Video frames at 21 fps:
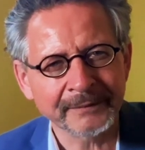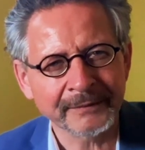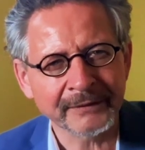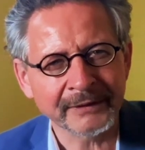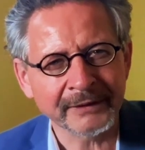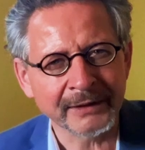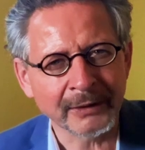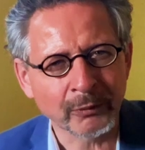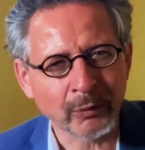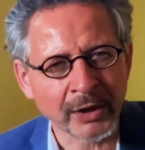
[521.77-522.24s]

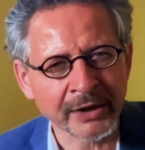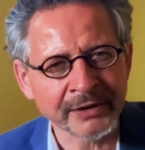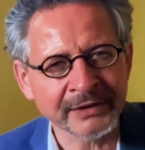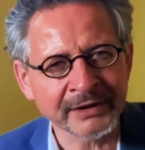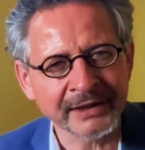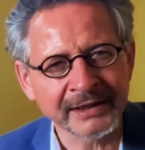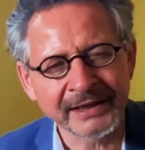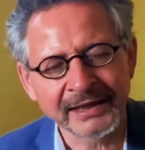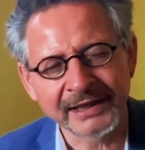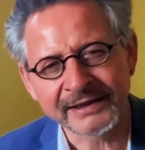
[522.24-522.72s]
the
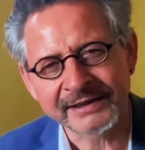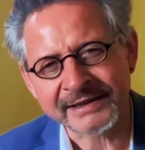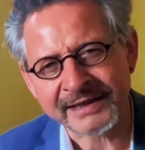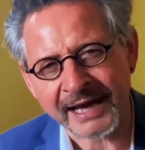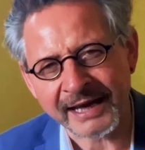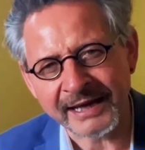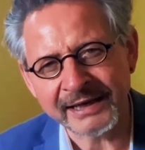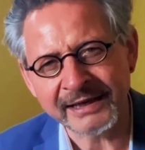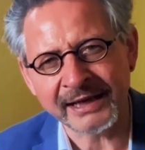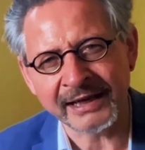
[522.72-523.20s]
one
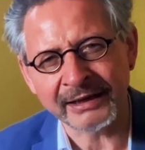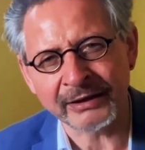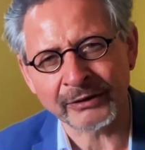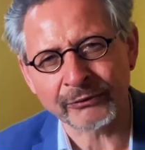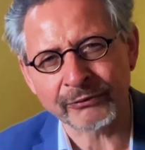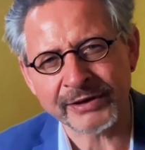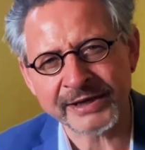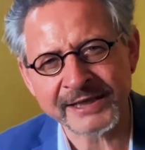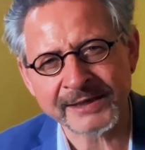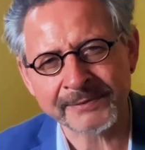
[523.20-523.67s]
taking
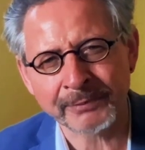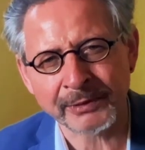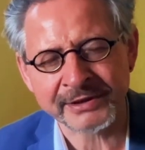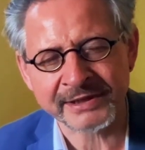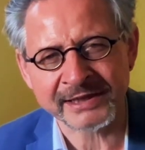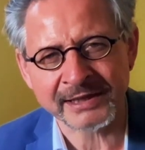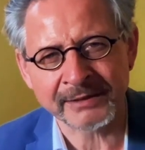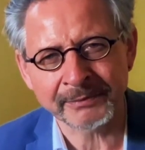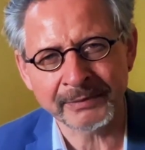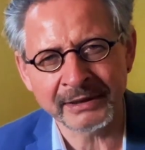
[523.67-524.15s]

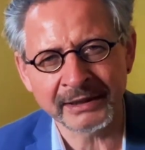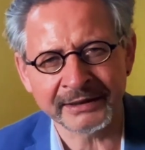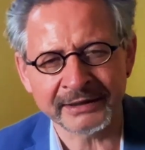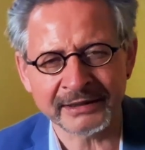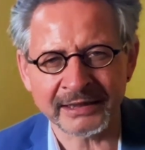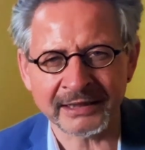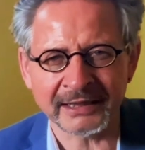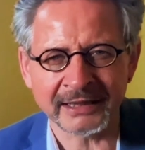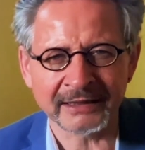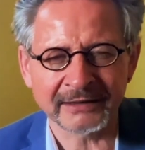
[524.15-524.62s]

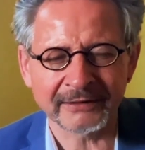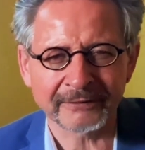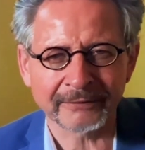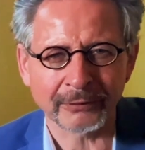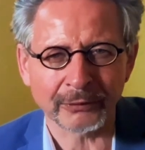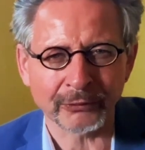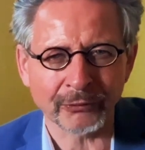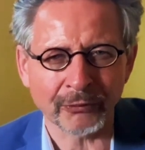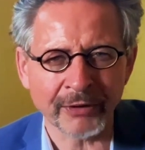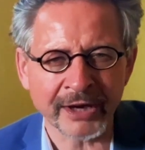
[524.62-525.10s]
responsibility
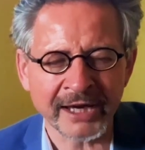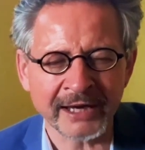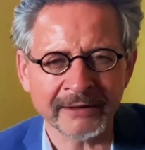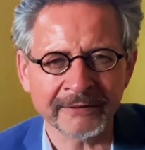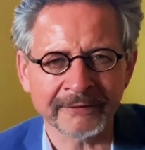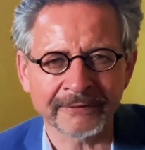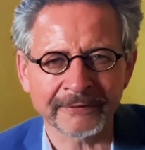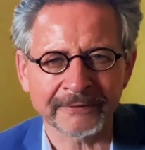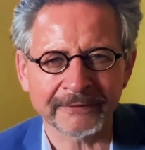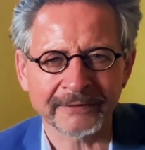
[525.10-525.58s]
for
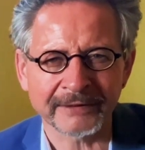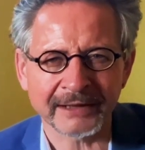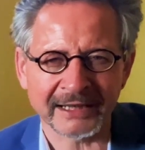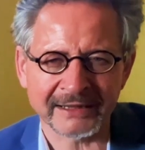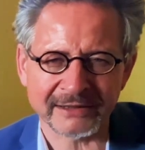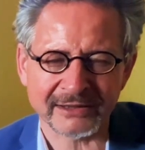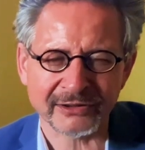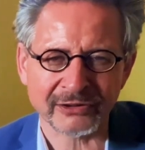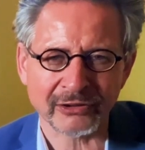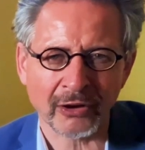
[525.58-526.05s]
grief
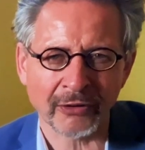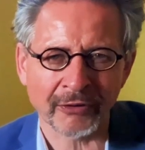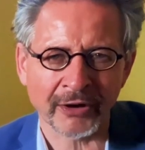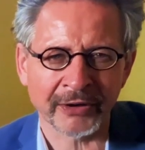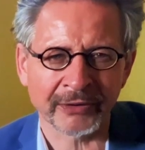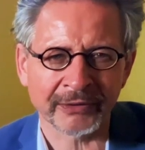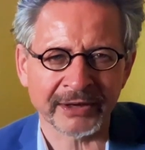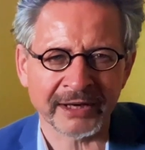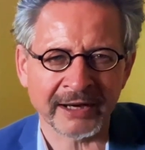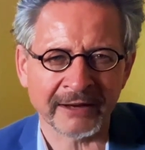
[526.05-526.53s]
and
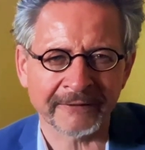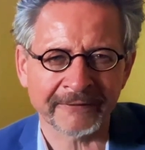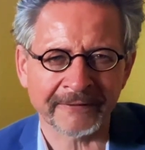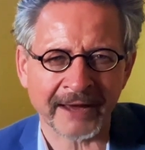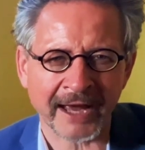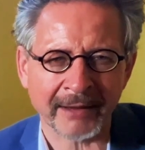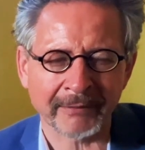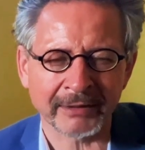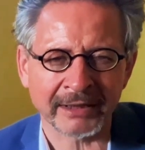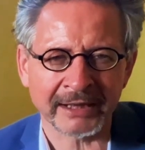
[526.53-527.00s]
sorrow in a
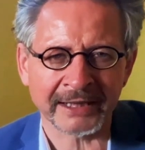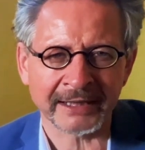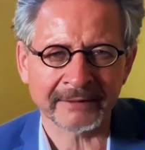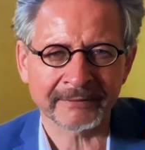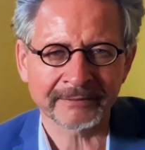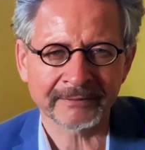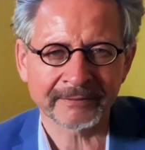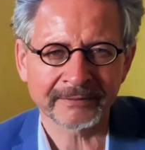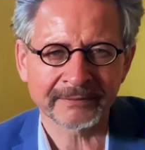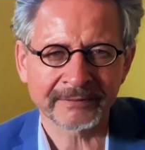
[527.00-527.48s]
family.
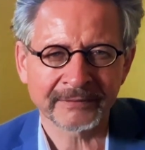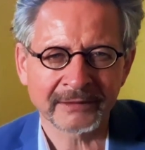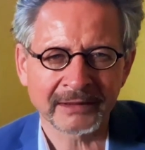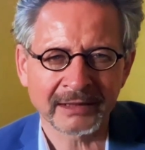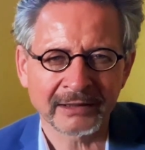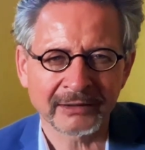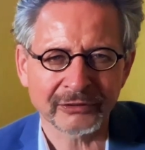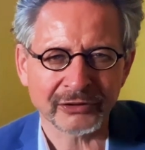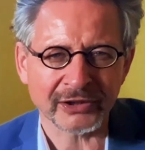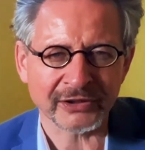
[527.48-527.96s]

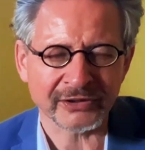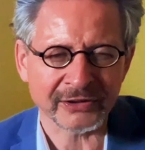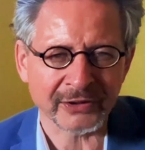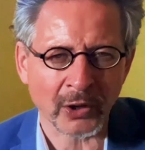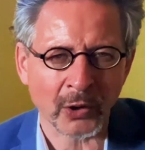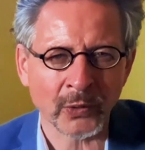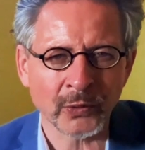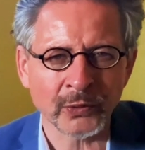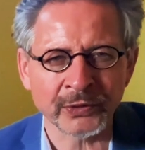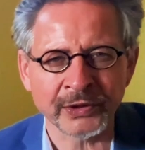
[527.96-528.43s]
She's
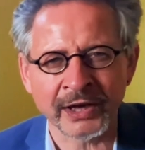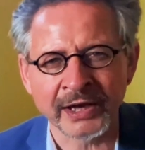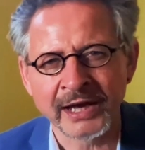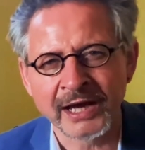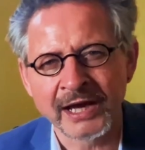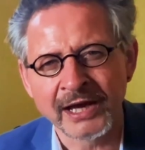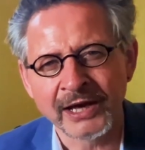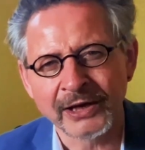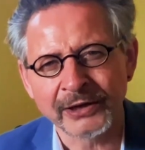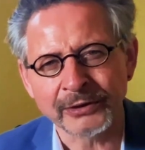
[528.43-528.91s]
known
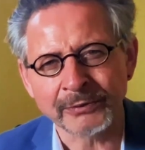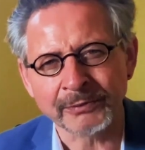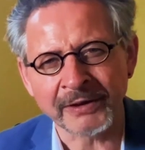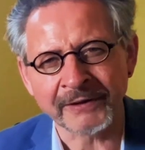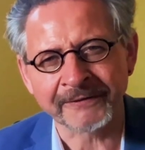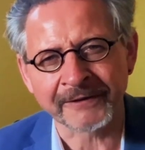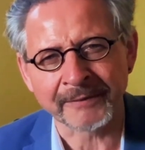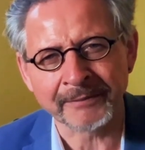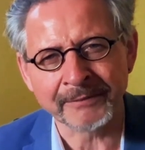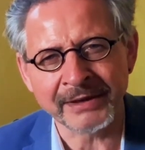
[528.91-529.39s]
to be
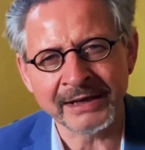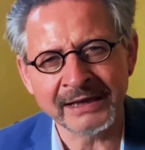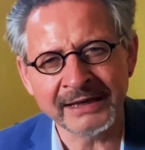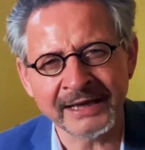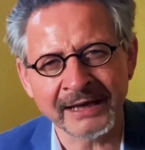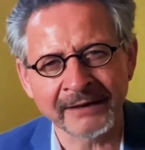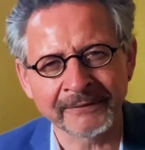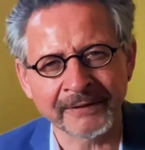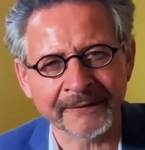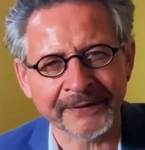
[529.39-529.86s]

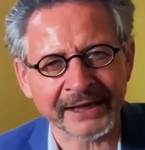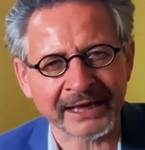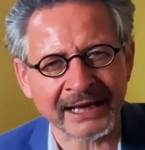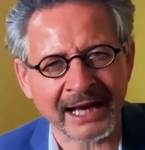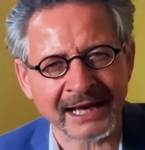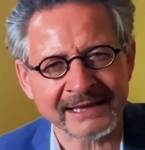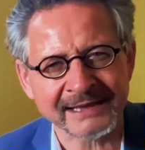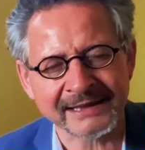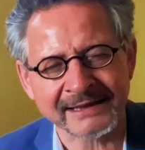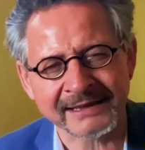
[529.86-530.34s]
familiar with the
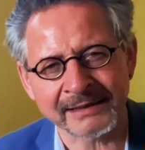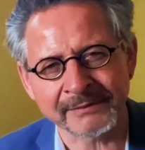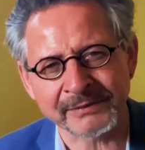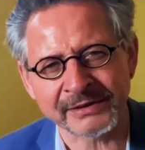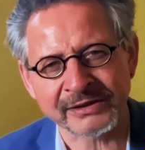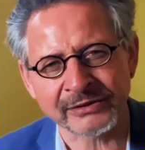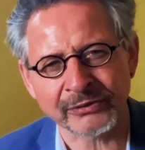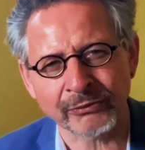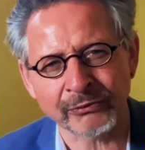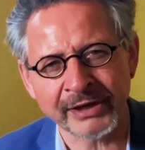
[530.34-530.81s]

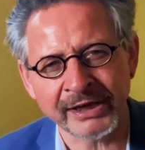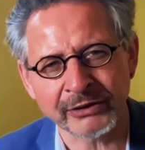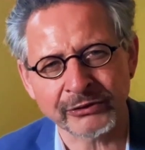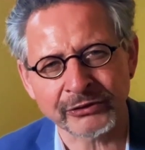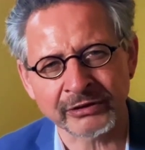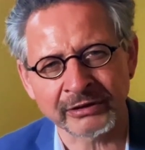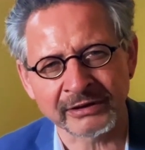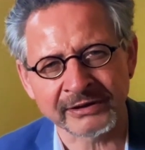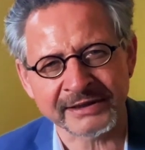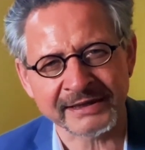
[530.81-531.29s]
customs,
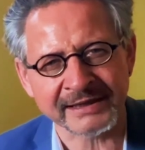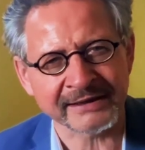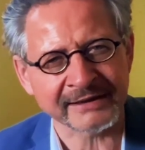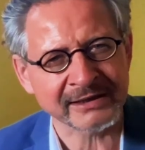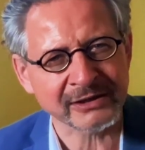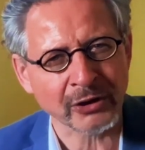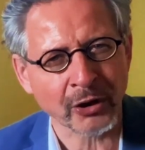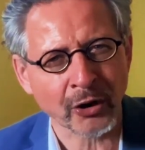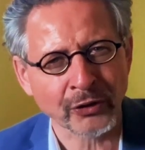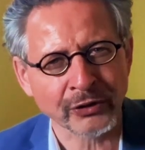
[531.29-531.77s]
rituals, and
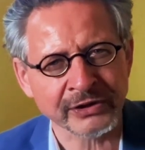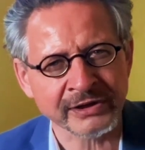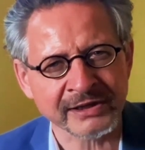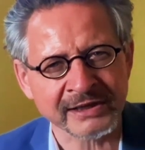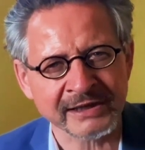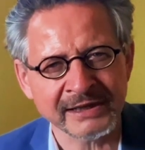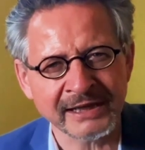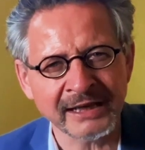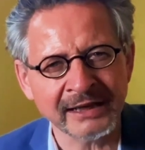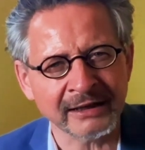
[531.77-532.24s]

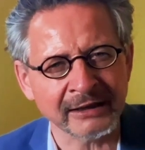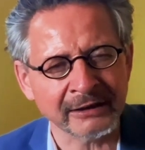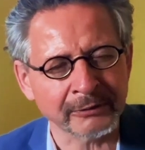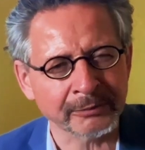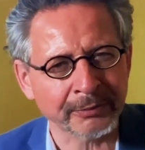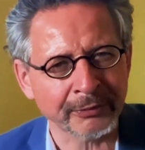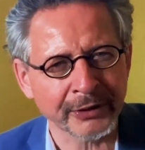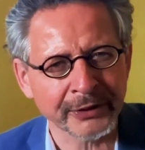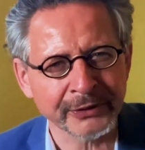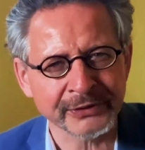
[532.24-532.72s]
songs needed to
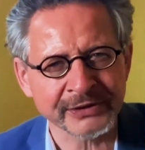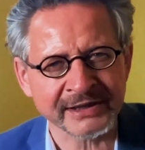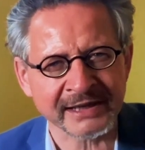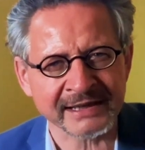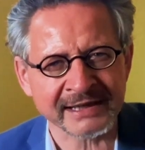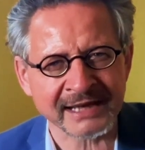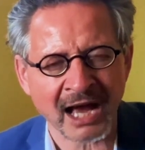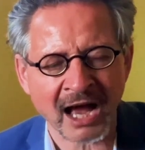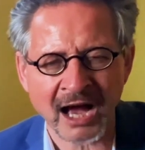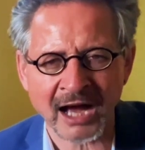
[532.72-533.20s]

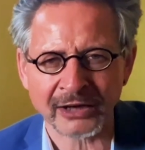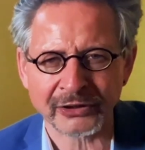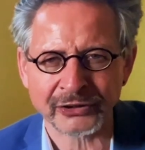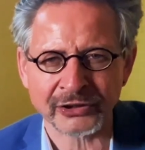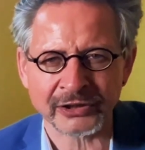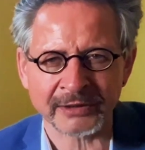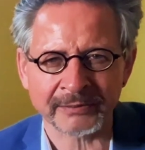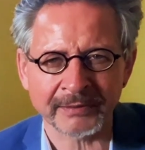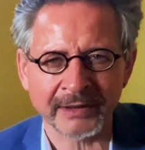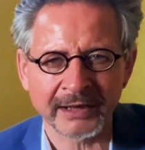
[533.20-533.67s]
process
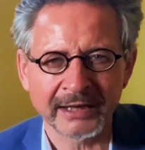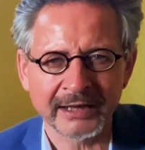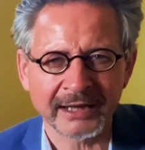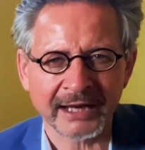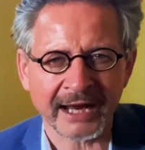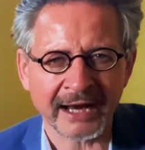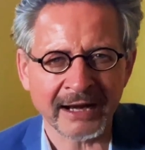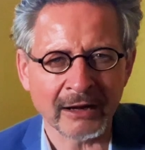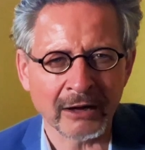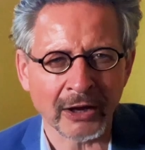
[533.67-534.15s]
hardship
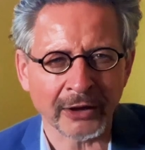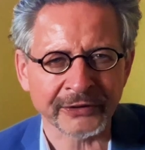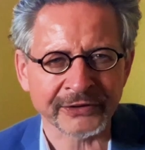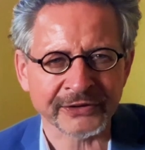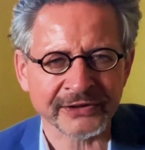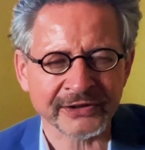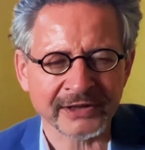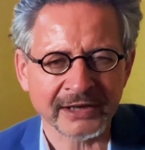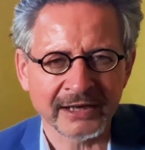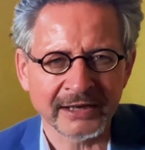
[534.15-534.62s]
and
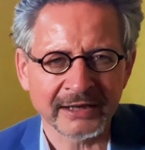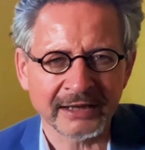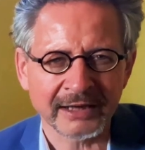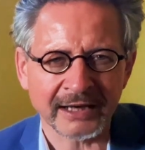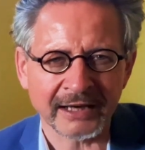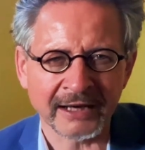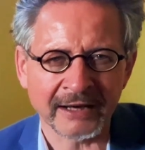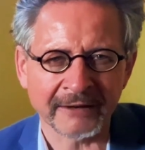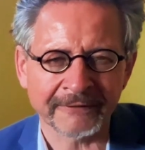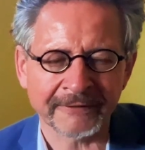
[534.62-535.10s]
loss
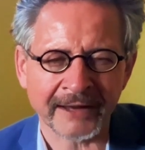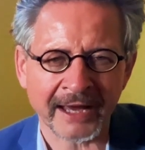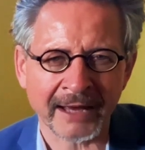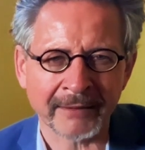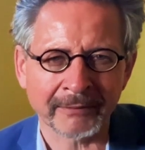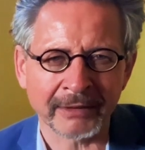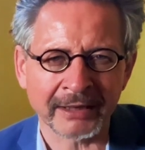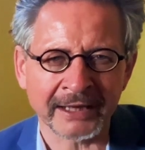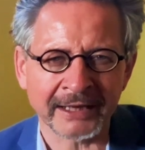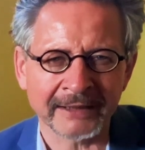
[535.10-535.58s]
in a
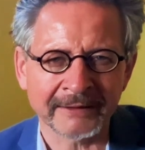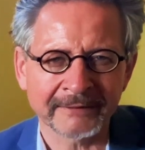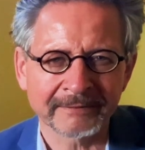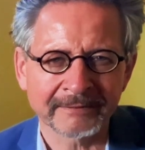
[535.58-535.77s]
family.